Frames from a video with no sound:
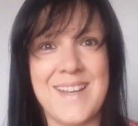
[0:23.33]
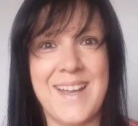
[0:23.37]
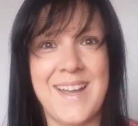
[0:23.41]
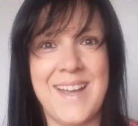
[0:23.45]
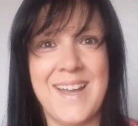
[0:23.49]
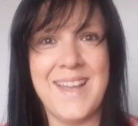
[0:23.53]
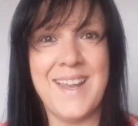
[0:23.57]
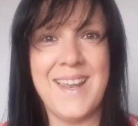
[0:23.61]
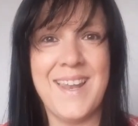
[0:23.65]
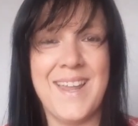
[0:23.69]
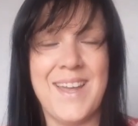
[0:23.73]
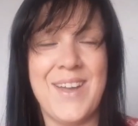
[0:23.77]

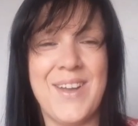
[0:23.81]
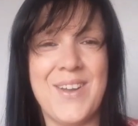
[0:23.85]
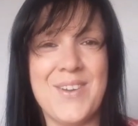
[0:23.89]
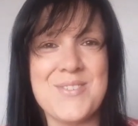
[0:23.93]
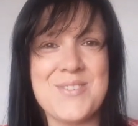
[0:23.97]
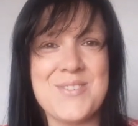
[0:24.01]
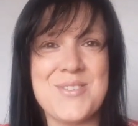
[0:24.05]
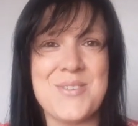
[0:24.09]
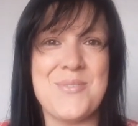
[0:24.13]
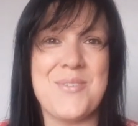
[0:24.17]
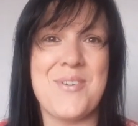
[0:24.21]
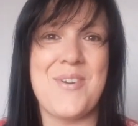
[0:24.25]
Hello,
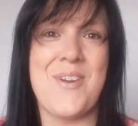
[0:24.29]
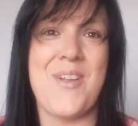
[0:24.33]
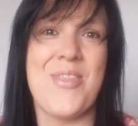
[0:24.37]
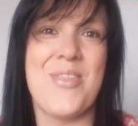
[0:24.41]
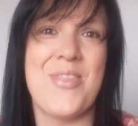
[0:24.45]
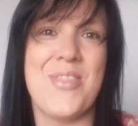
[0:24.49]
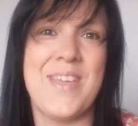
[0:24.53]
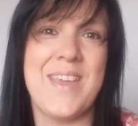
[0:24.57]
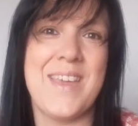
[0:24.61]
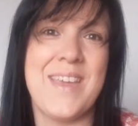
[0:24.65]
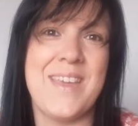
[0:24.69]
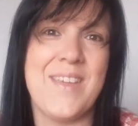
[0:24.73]
so we're
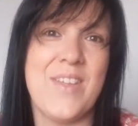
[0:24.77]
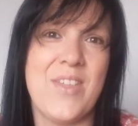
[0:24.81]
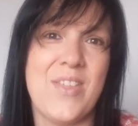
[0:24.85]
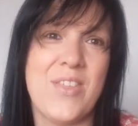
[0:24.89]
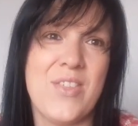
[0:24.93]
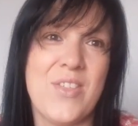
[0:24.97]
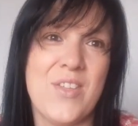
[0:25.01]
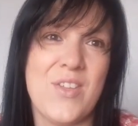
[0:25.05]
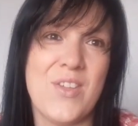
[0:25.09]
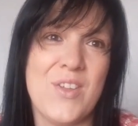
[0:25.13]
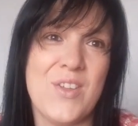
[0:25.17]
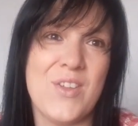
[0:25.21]
on the
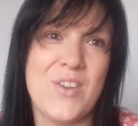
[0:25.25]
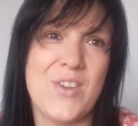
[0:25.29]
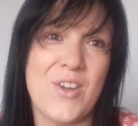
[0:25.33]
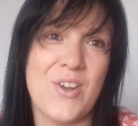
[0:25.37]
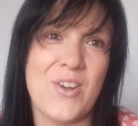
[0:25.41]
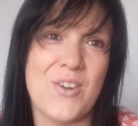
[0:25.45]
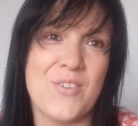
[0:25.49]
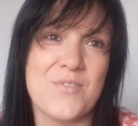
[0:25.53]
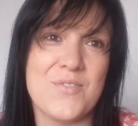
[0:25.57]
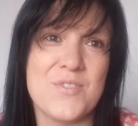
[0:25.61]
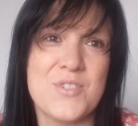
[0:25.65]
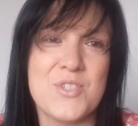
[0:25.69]
3rd
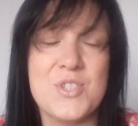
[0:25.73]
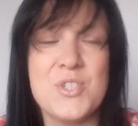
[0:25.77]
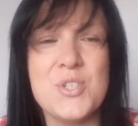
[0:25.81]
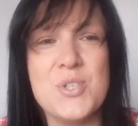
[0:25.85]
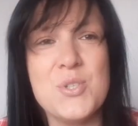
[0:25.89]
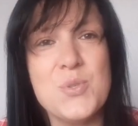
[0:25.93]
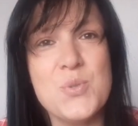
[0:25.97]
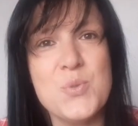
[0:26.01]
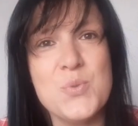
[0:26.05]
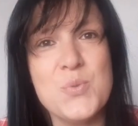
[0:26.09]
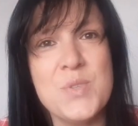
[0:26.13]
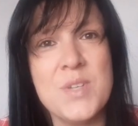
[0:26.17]
of
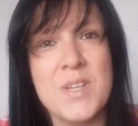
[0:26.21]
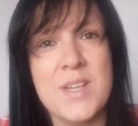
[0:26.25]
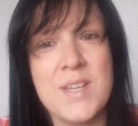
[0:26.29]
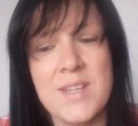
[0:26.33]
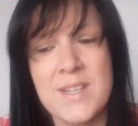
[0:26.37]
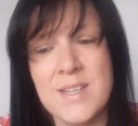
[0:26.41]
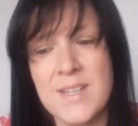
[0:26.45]
June.